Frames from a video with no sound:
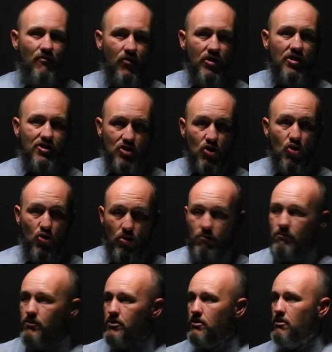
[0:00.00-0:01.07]
infinite
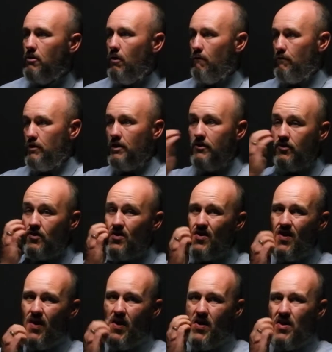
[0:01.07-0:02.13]
terms of this,
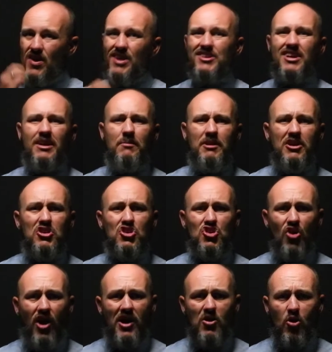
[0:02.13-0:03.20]
it's going to be
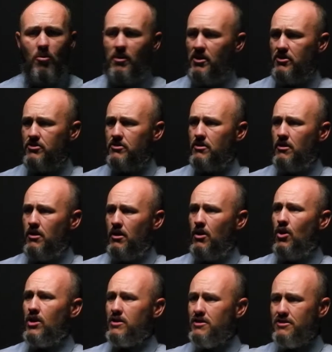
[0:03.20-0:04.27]
ginormous.
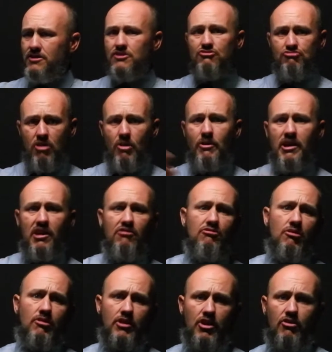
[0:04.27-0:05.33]
Like this is growing and
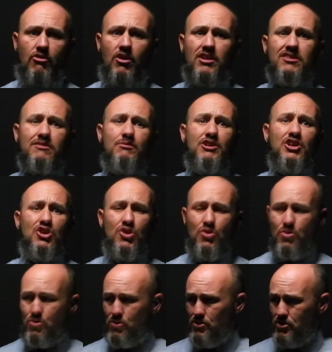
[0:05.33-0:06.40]
growing and growing, it's going to be
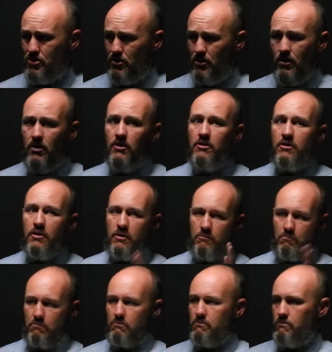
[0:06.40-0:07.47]
huge.
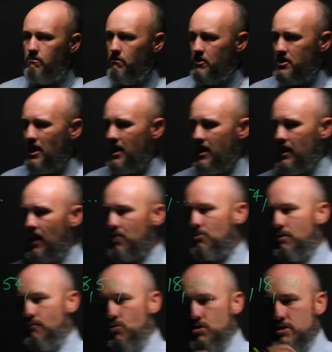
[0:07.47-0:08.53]
But take another
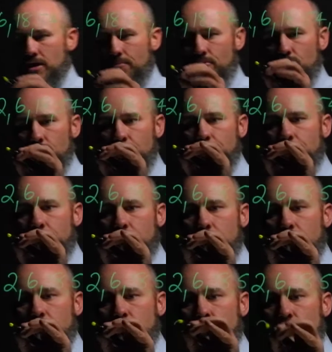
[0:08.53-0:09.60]
one for example.
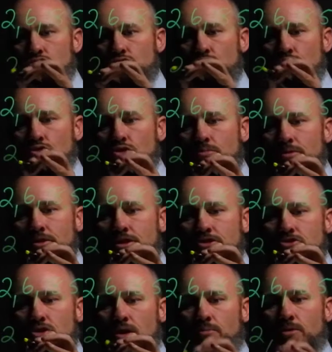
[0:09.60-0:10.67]
2, but
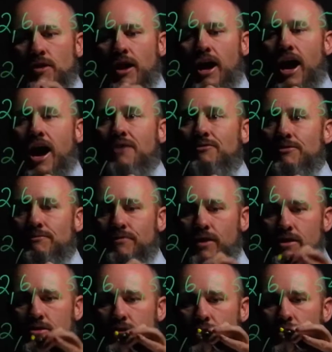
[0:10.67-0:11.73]
this time with a halving
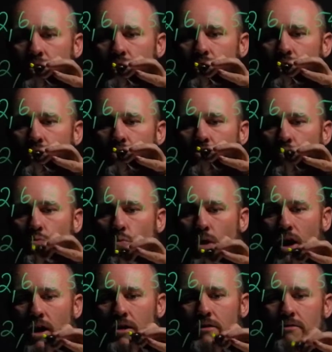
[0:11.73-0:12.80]
factor.
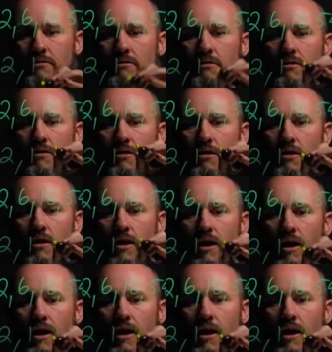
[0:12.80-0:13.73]
1, a